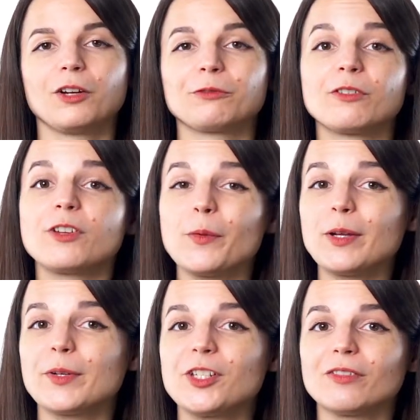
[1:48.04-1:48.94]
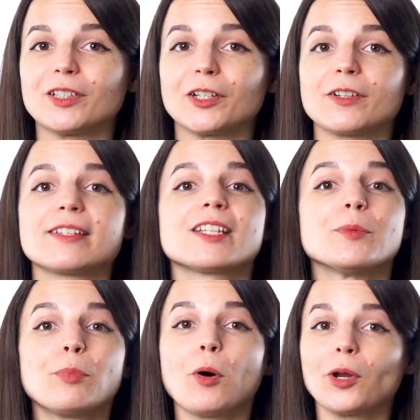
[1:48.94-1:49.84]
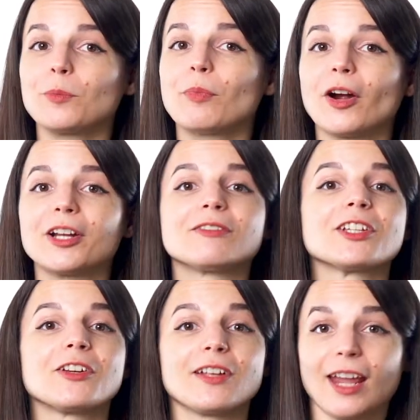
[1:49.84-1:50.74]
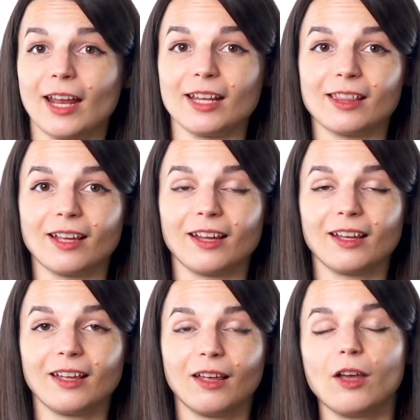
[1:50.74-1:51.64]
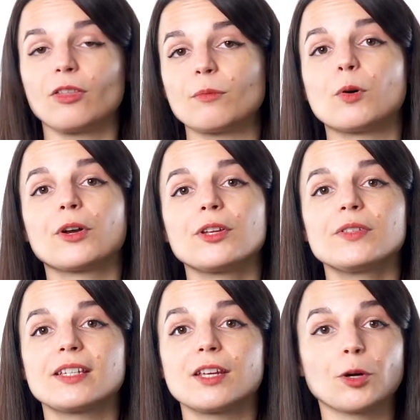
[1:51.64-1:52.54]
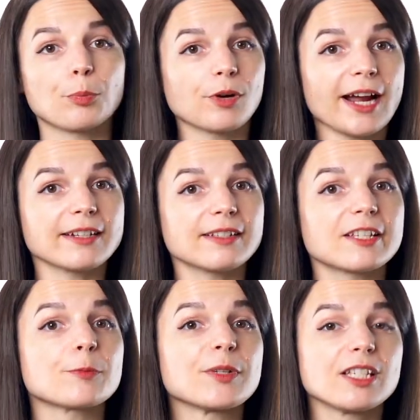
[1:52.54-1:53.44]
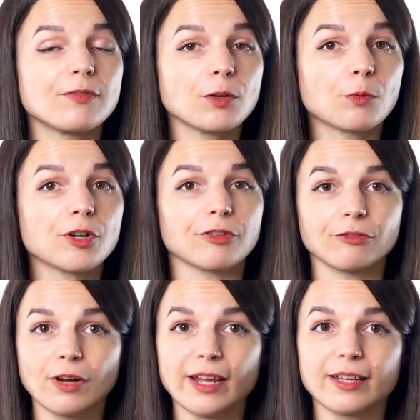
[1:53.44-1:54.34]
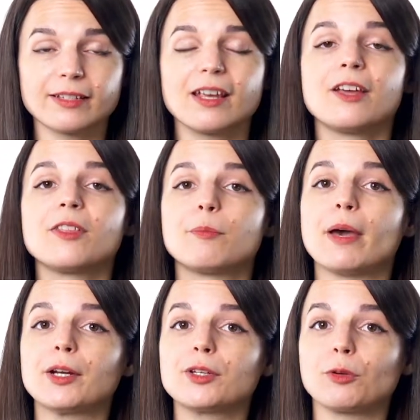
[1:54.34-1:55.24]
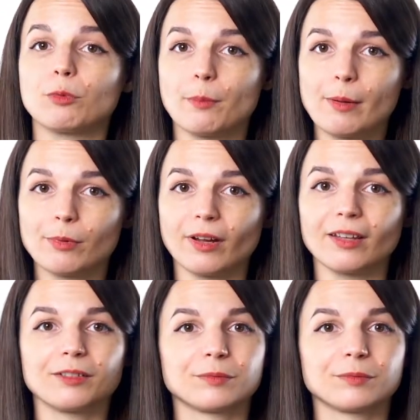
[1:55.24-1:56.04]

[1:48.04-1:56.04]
Reviewing what you've learned is an important part of learning anything. The more you see or practice a specific word or phrase, the better you'll remember it.